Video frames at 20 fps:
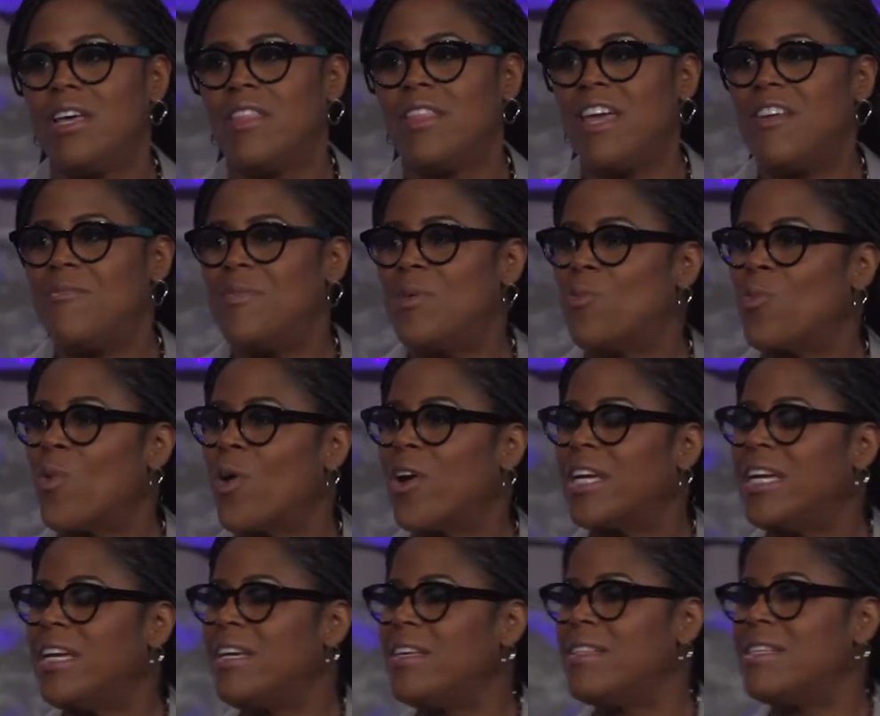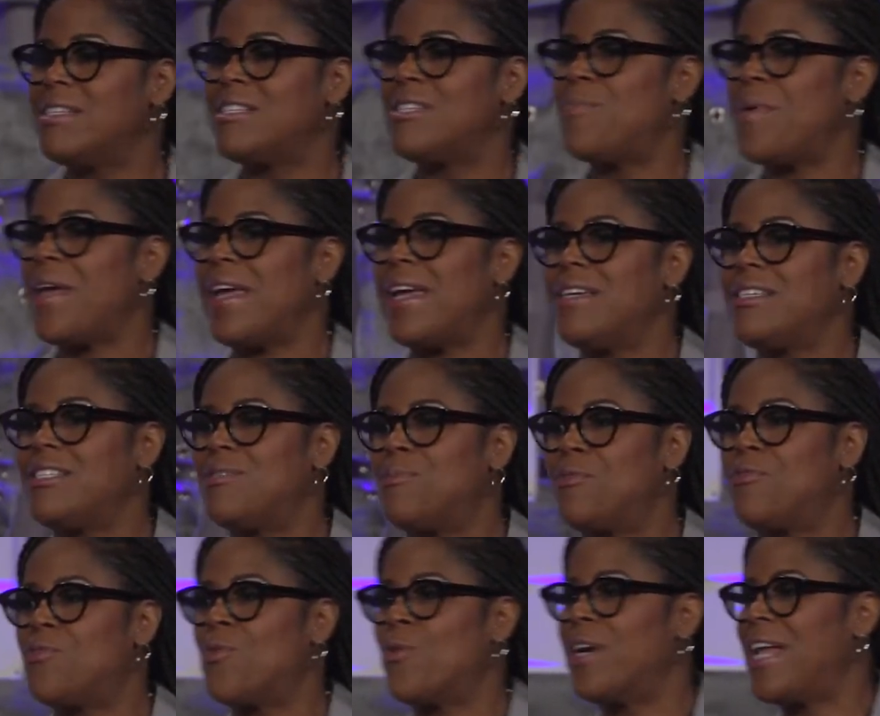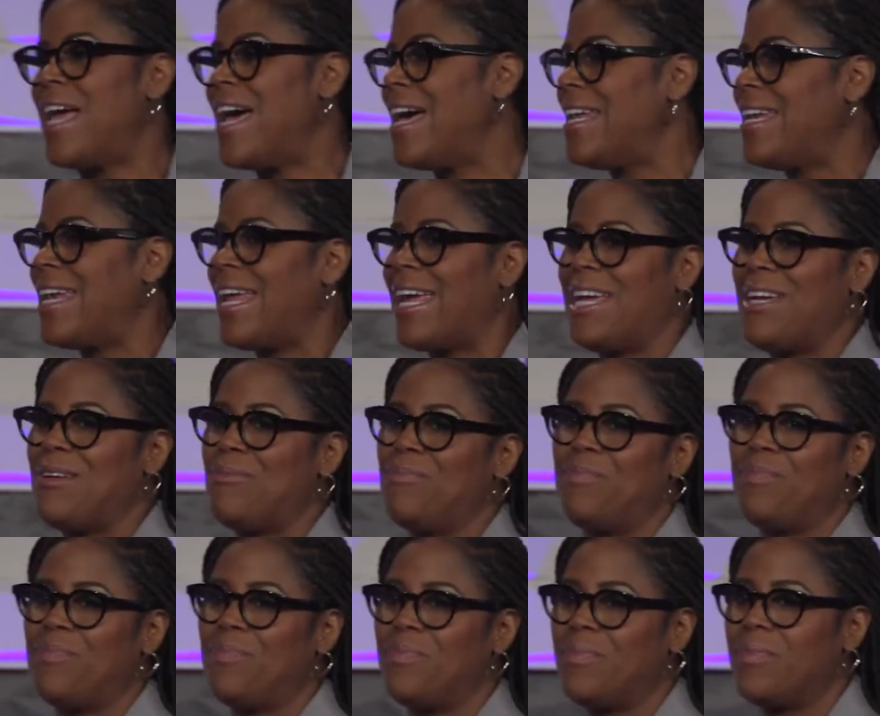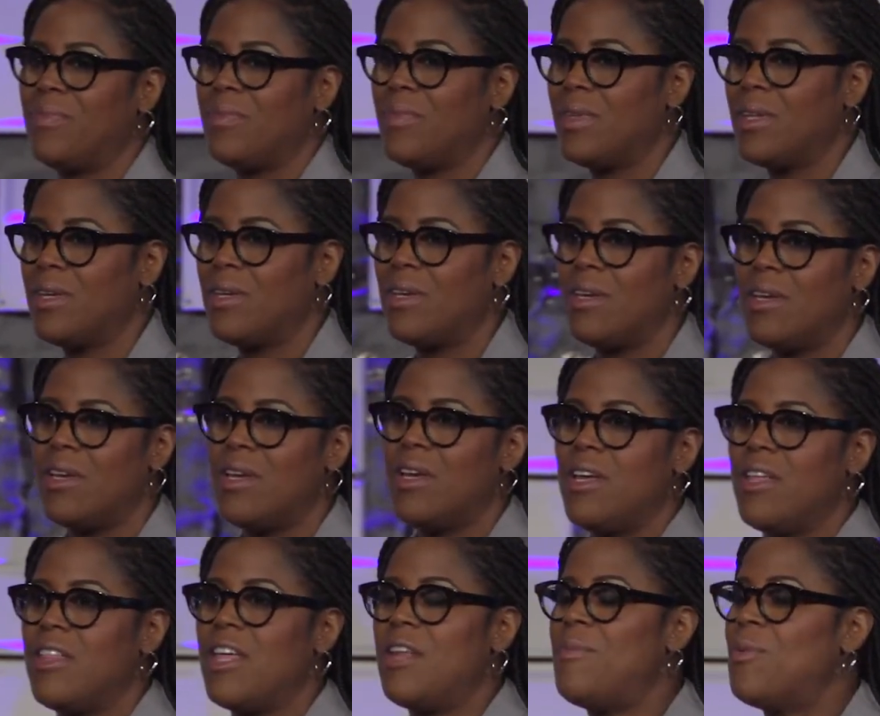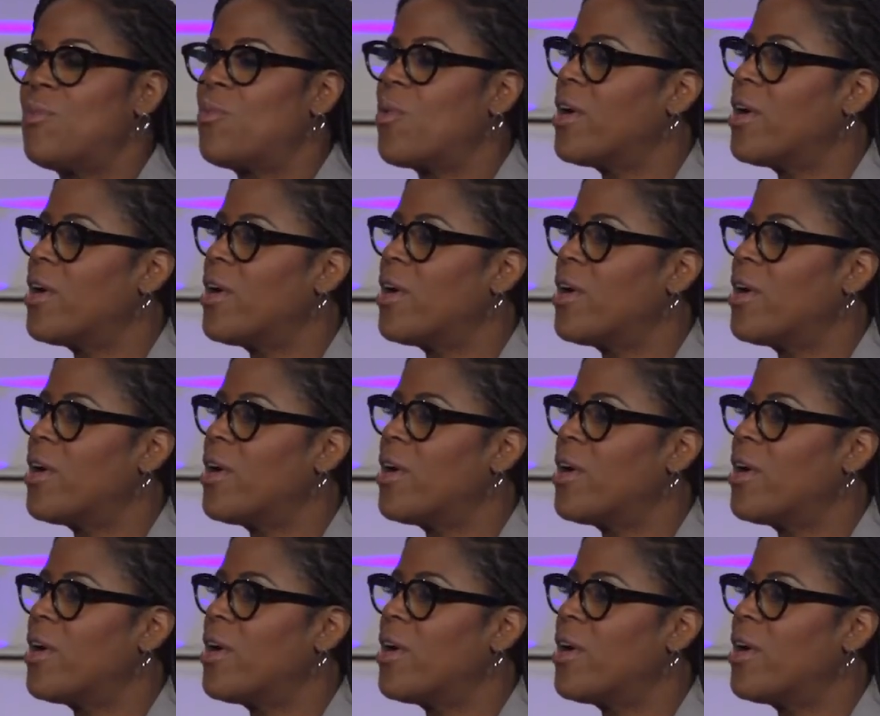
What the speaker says: that have been working in this space before it had a name, that have been